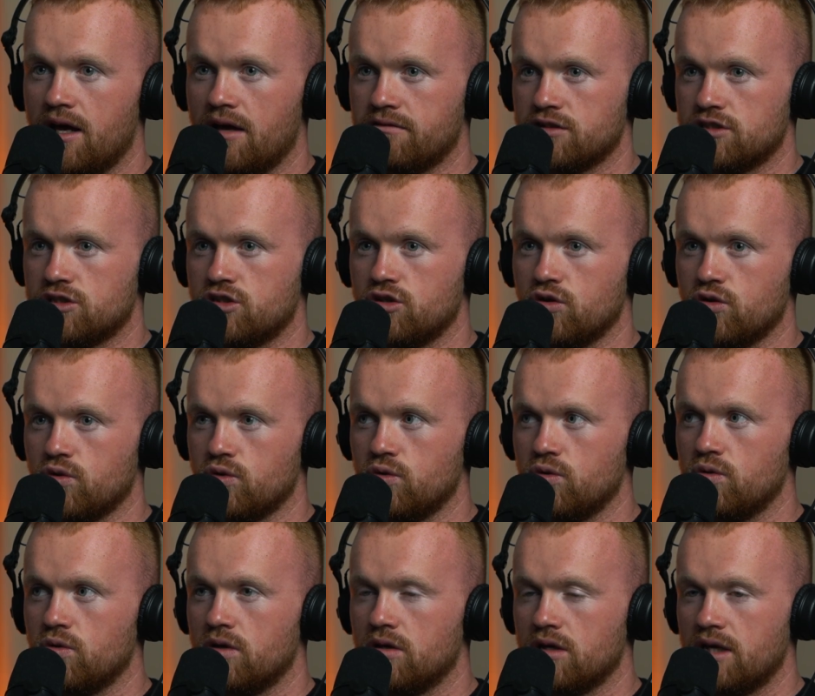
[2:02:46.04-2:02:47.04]
And for
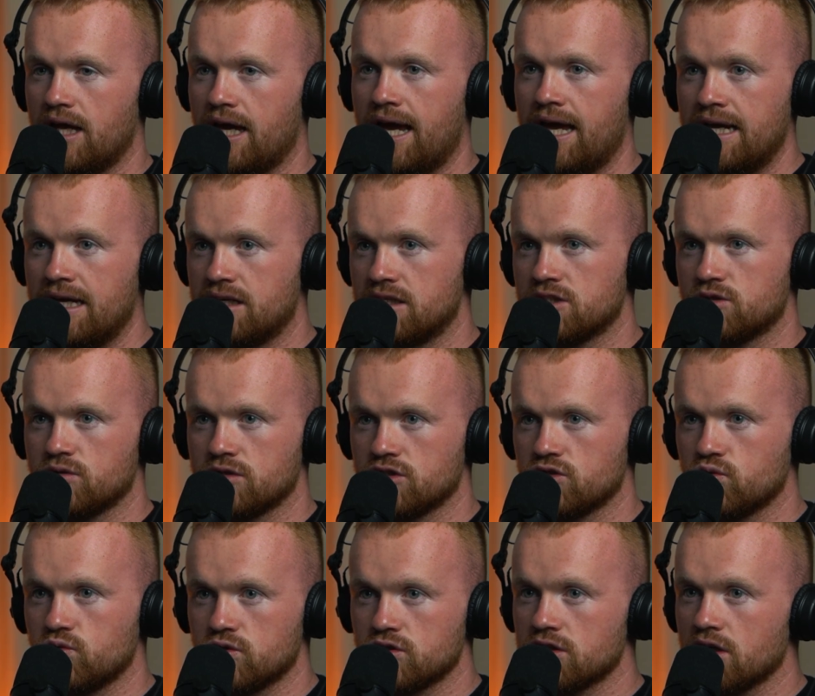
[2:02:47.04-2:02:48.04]
two, English ones
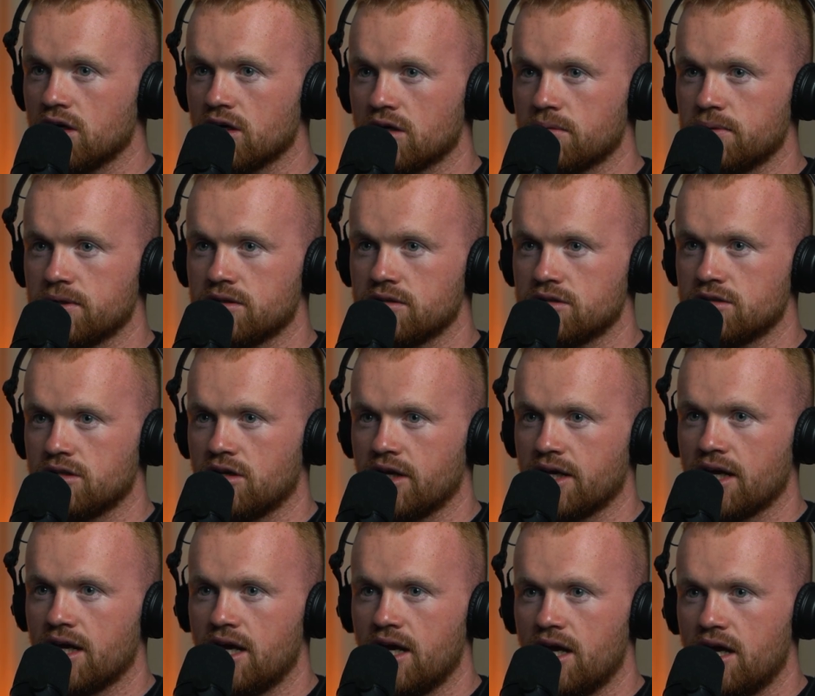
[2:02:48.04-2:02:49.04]
all suck because like,
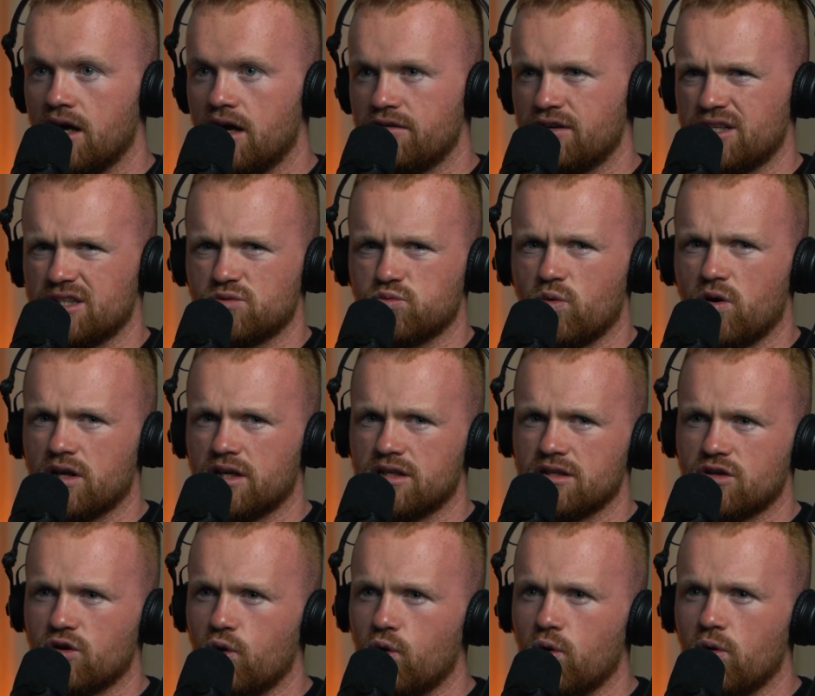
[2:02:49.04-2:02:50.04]
I think there's one in
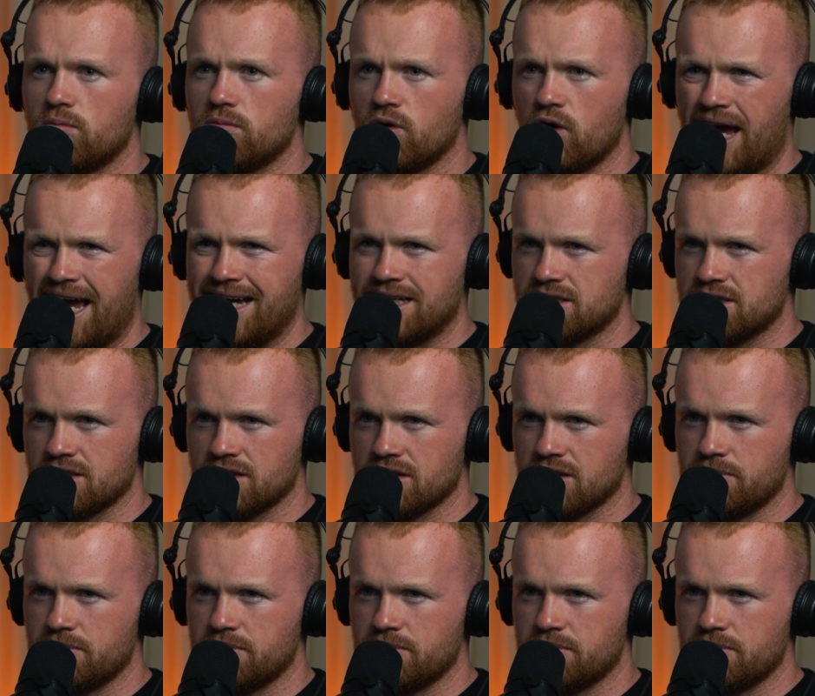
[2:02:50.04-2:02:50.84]
Cornwall, or Exeter